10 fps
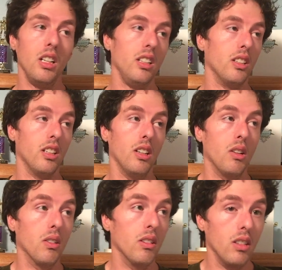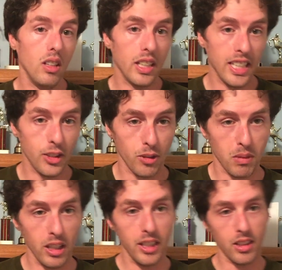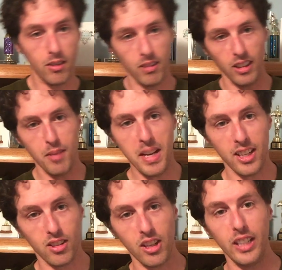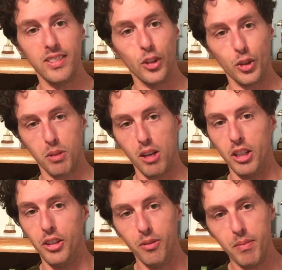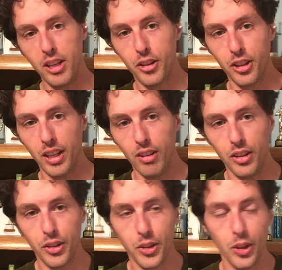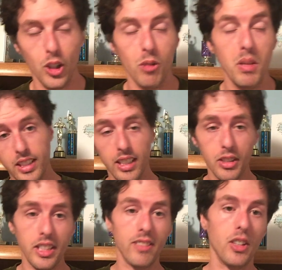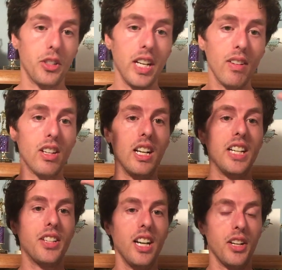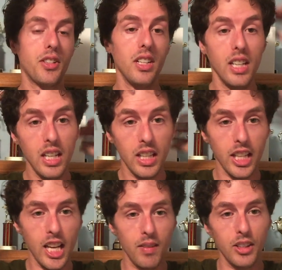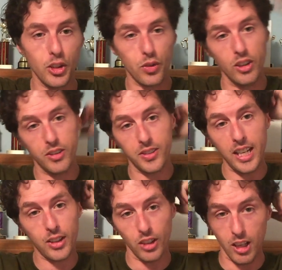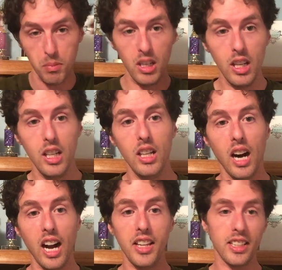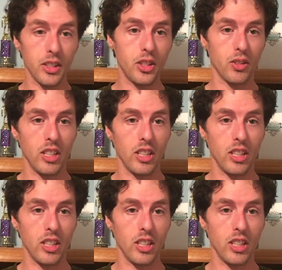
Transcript: you know, again, some really, really bad karate films are probably mentioned, I would assume. Here's the thing, folks. You're never going to touch the heavens with Fight Club. I think this is a